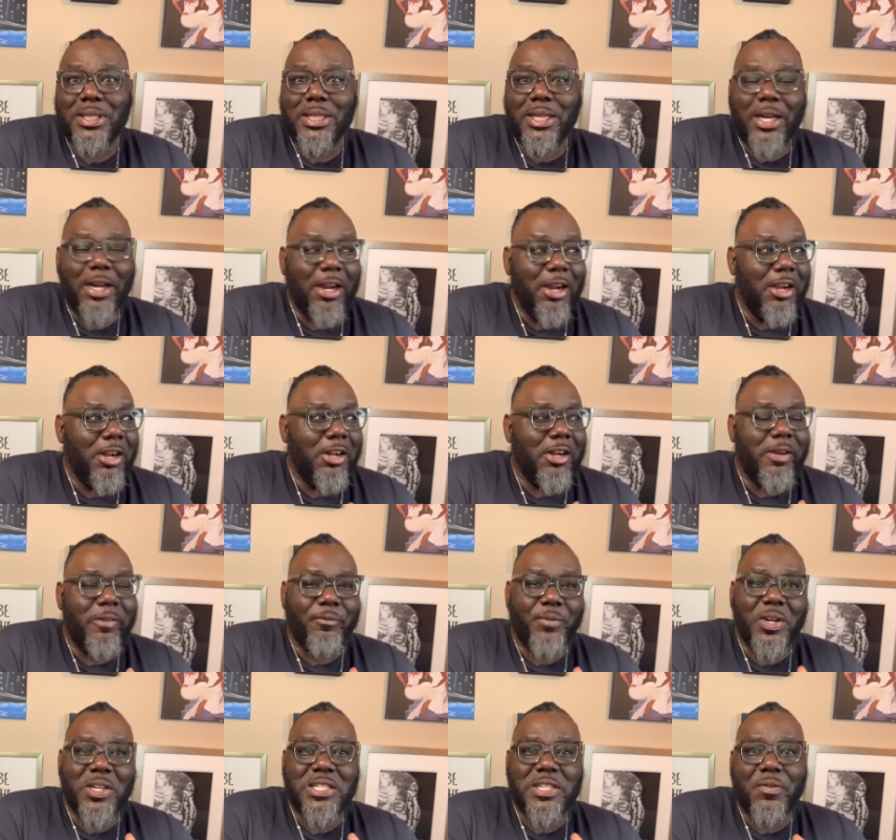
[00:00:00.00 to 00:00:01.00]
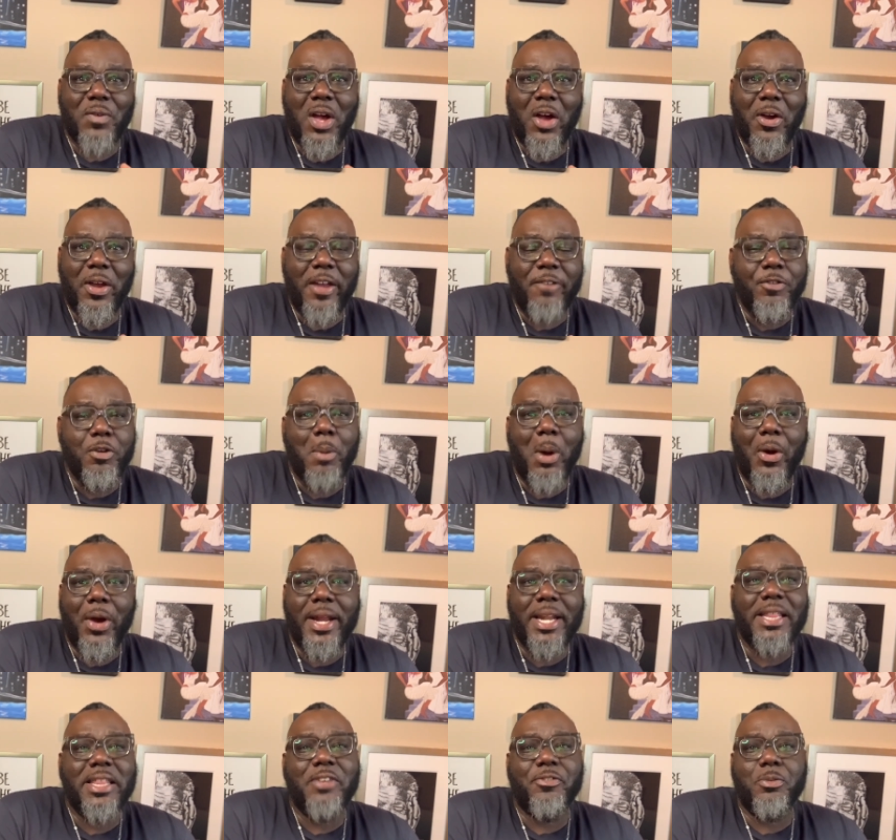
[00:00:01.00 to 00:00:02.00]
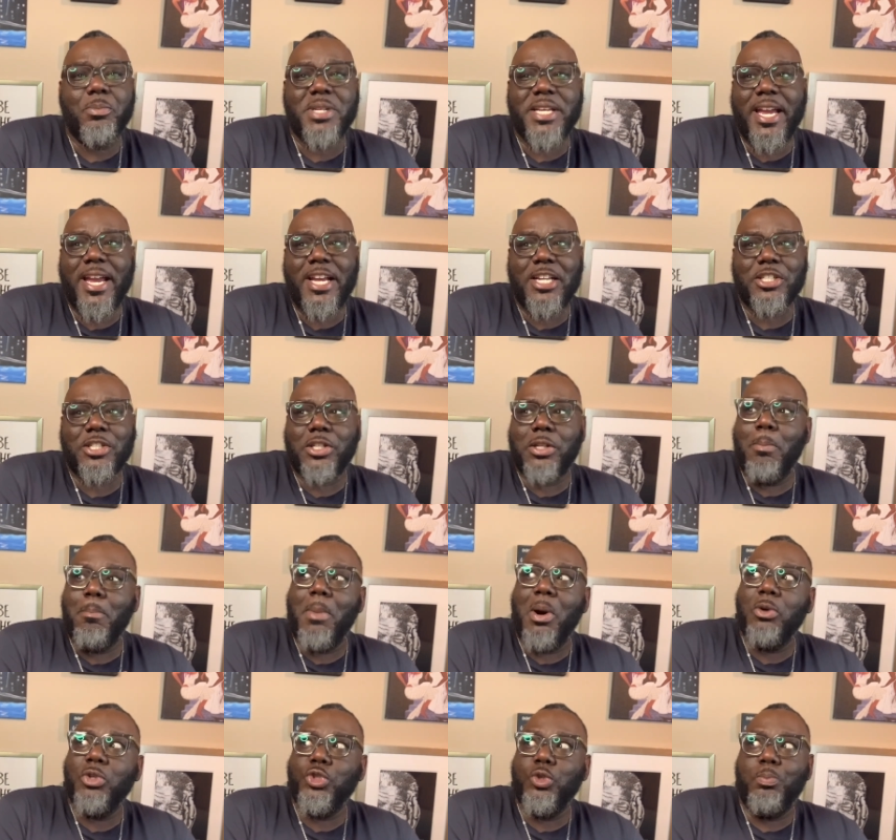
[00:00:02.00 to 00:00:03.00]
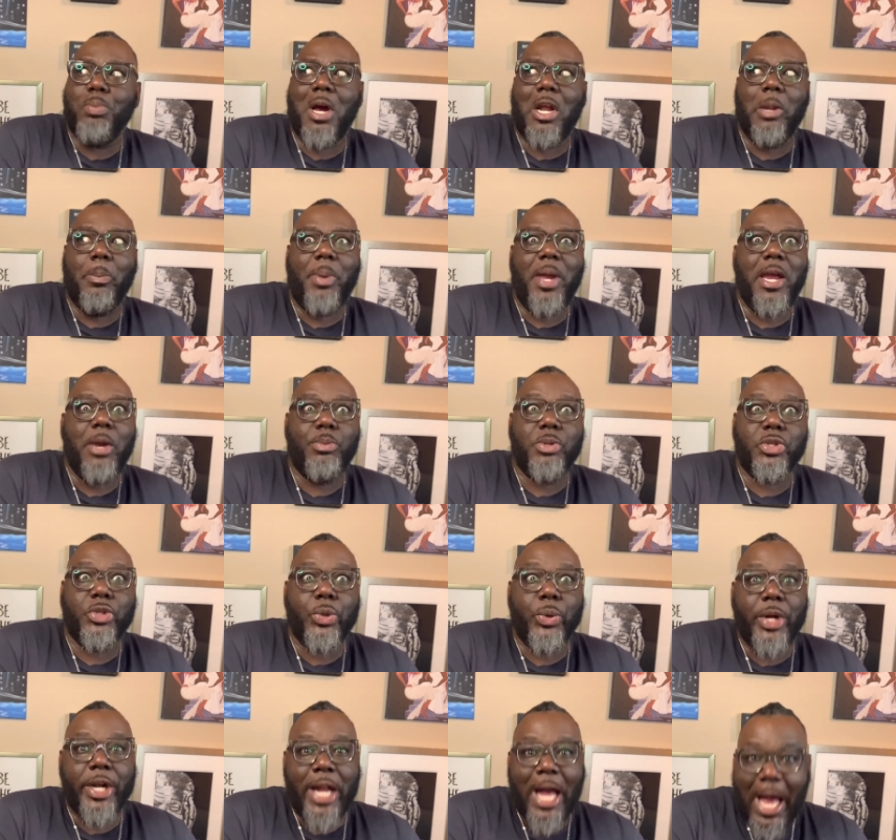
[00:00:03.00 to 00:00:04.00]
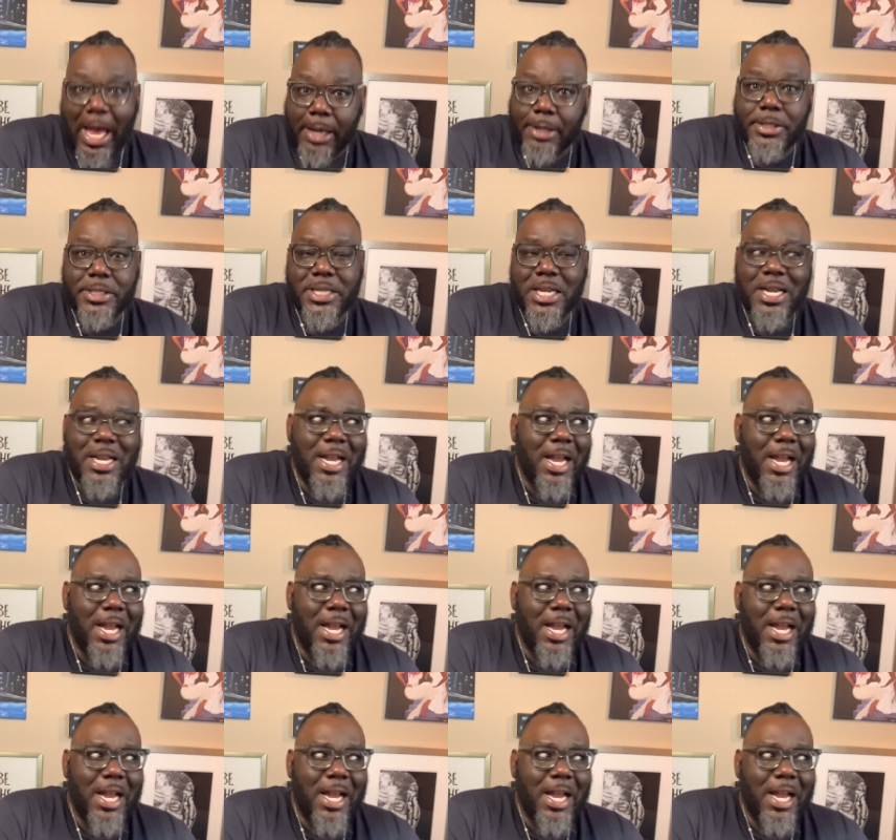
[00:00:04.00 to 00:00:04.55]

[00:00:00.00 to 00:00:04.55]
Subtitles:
Girl, first of all, if you bought anything from Tags, the most you probably paid was $30.